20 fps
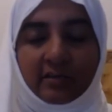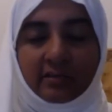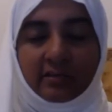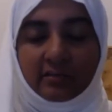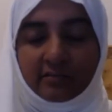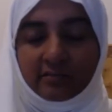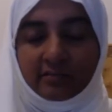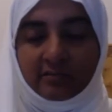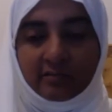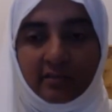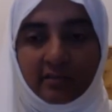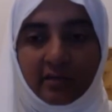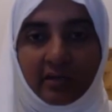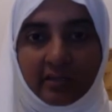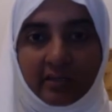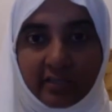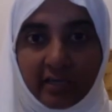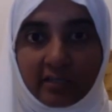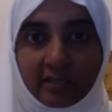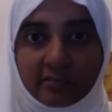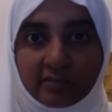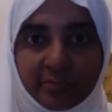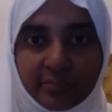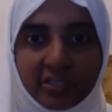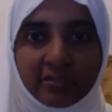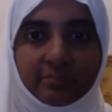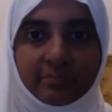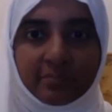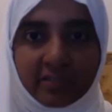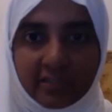and our young
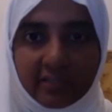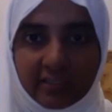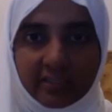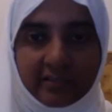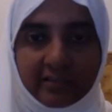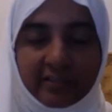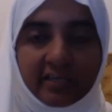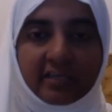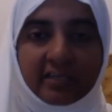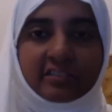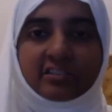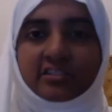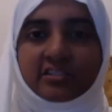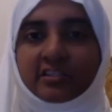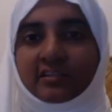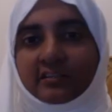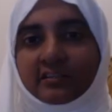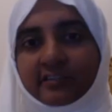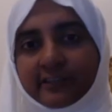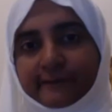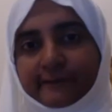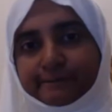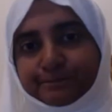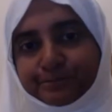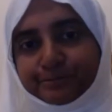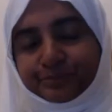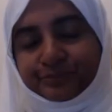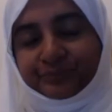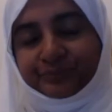people and their children